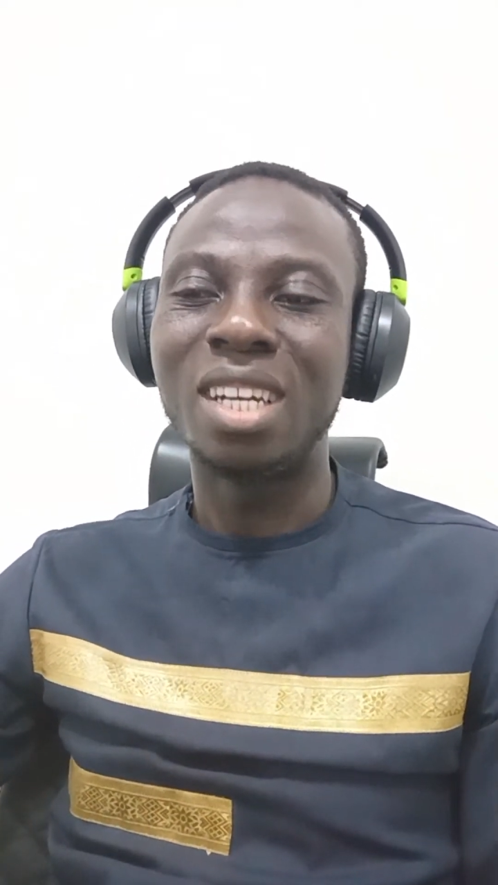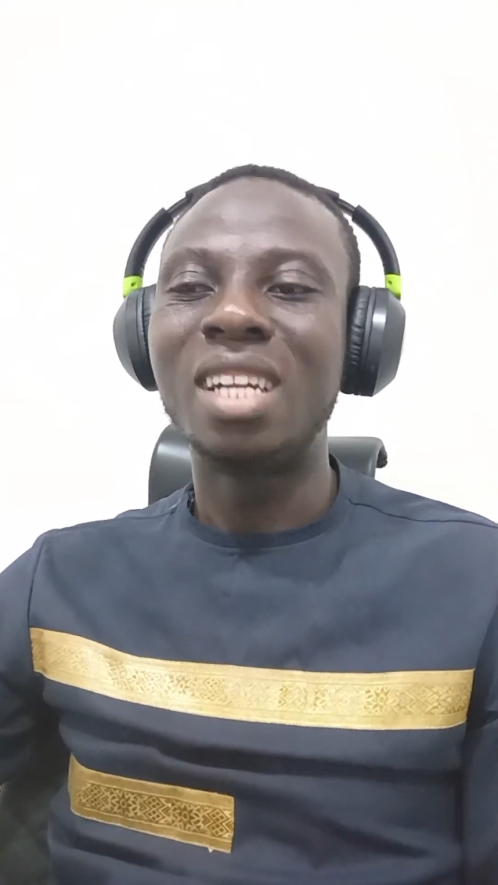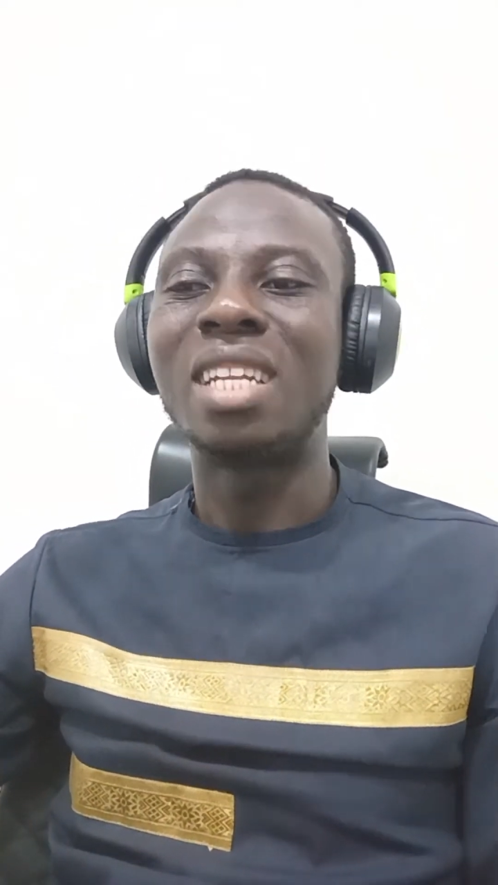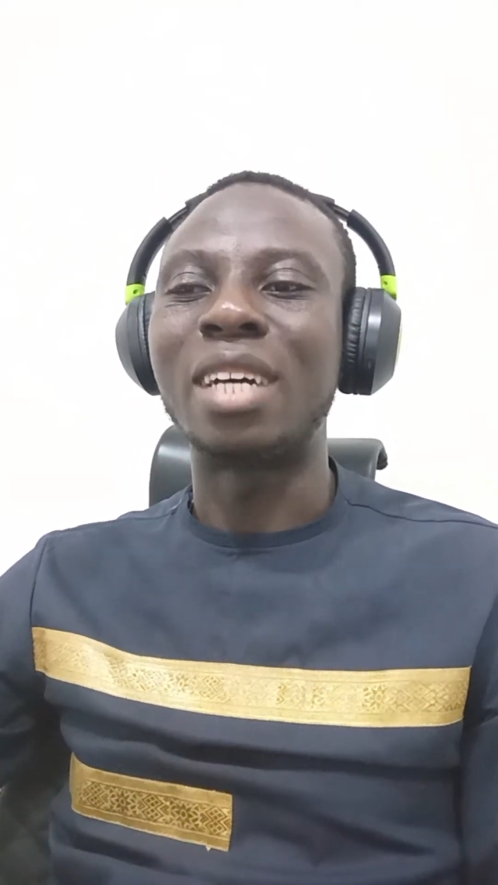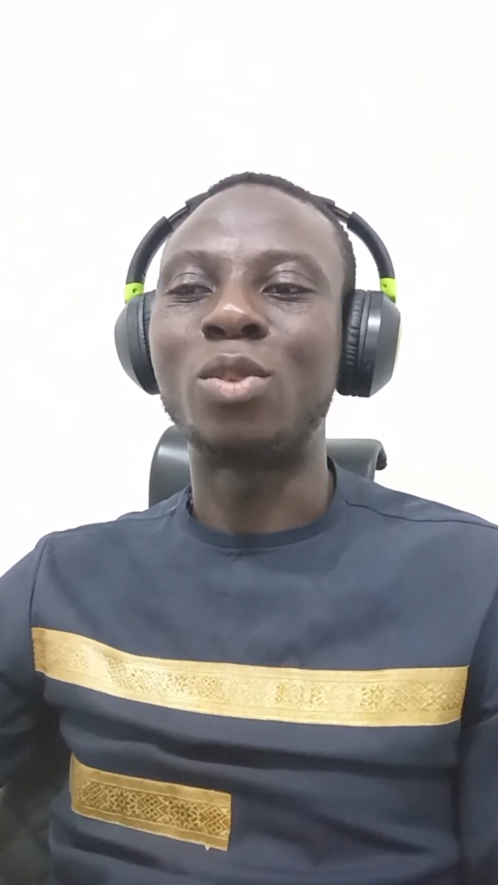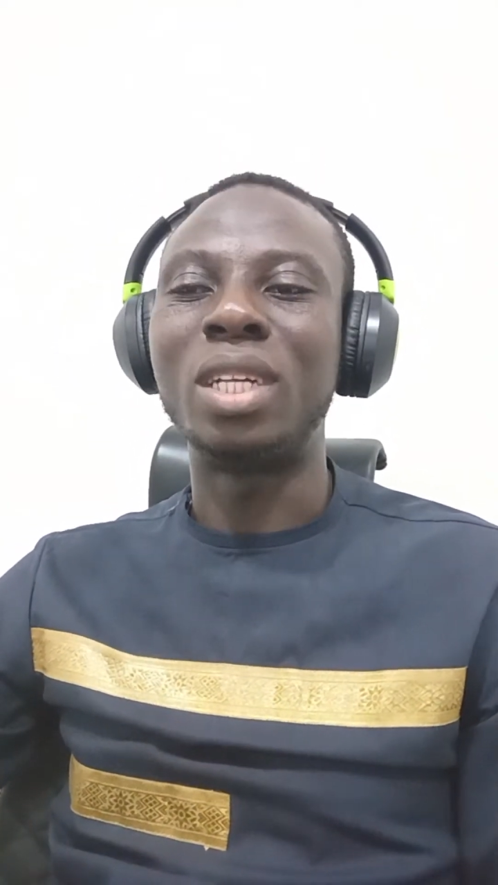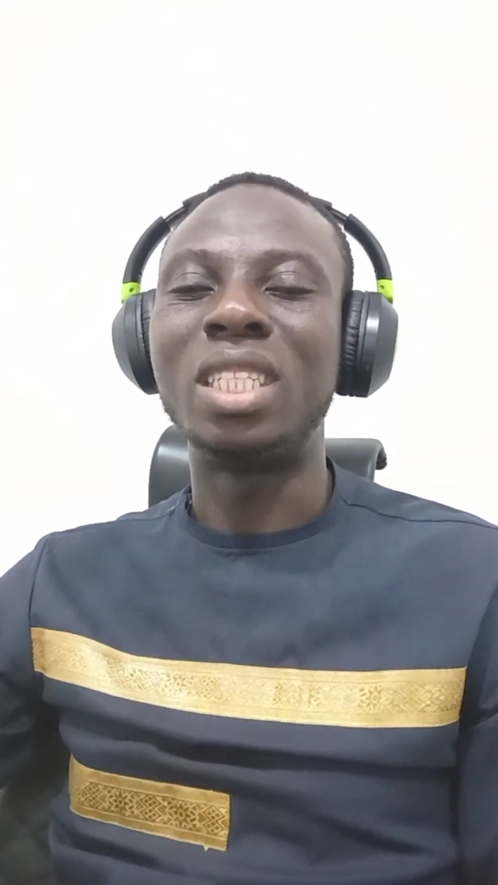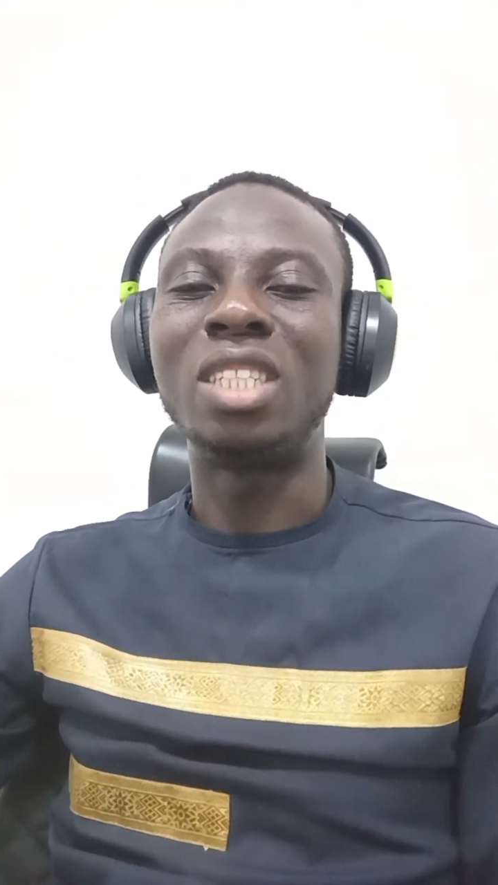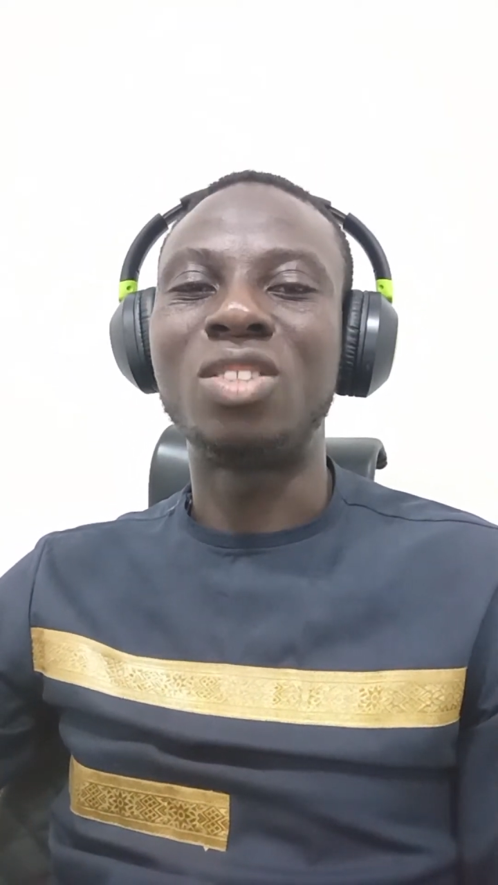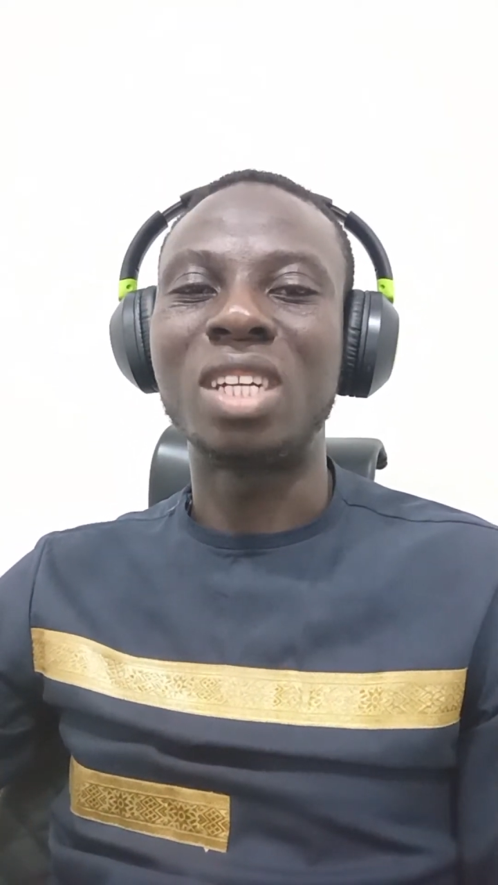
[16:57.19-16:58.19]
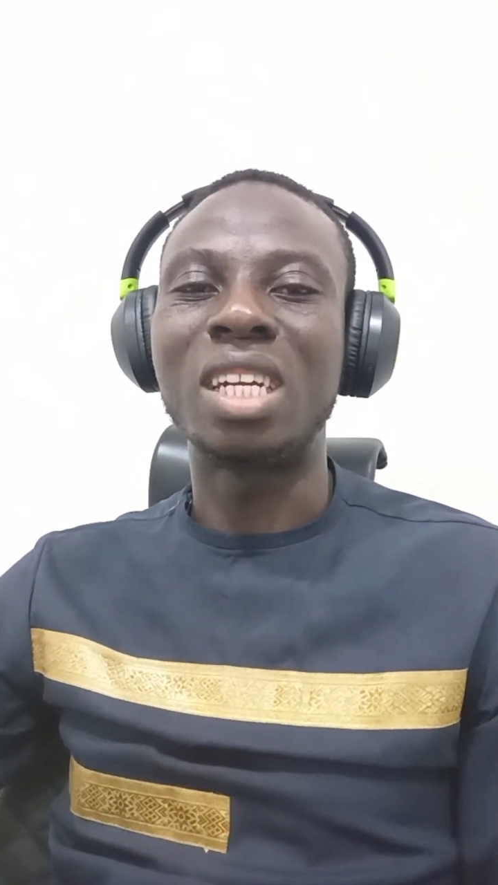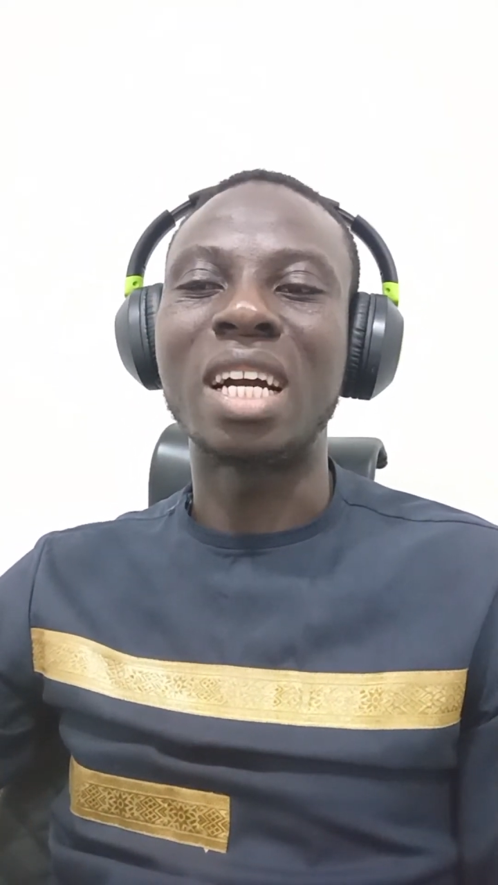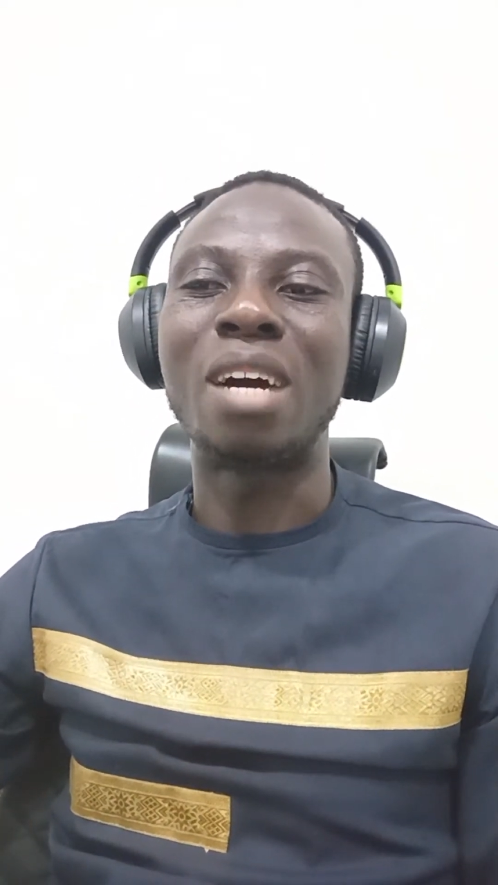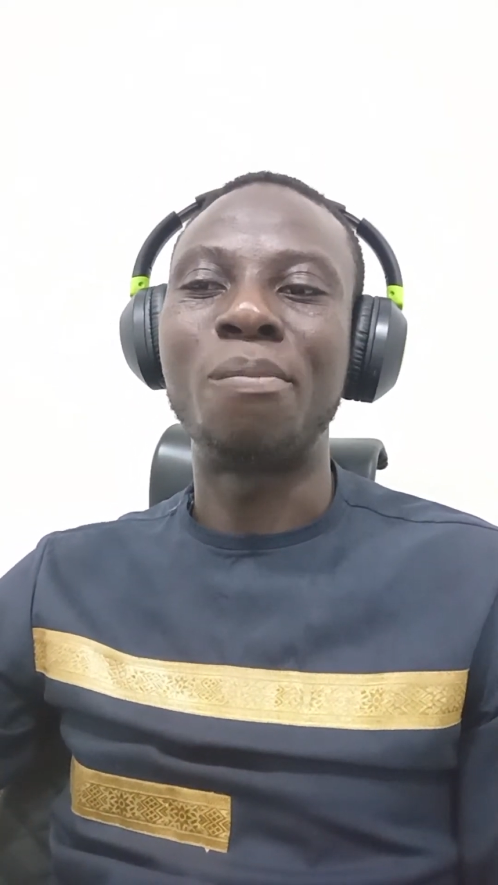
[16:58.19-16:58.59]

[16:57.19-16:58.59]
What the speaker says: that's when the trader can